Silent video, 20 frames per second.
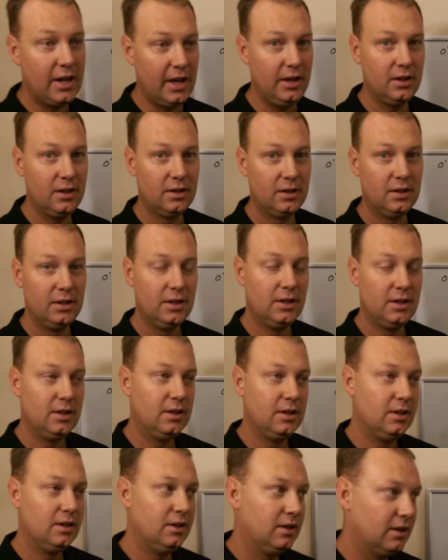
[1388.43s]
day
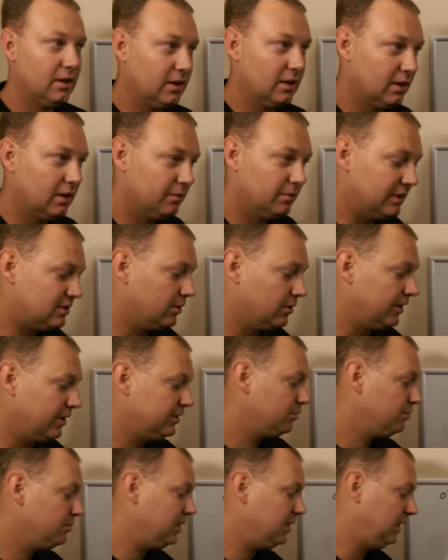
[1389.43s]
um, is
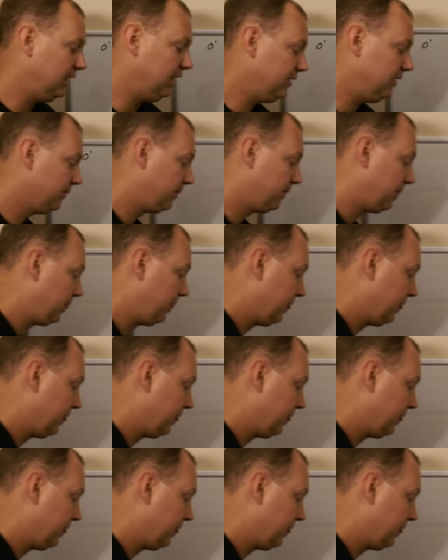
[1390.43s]
going to be